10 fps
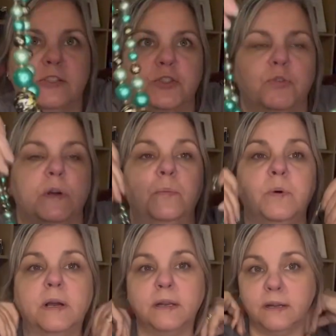short
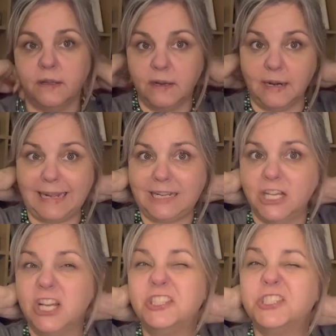one, like a
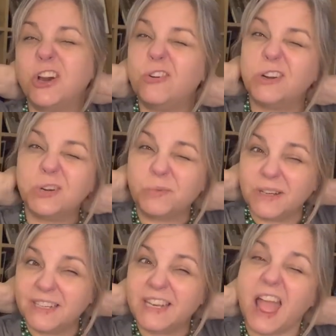choker
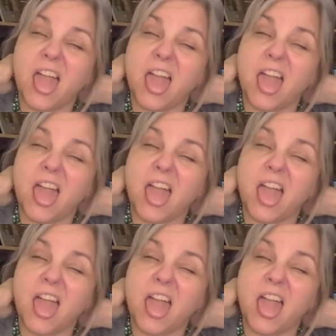one.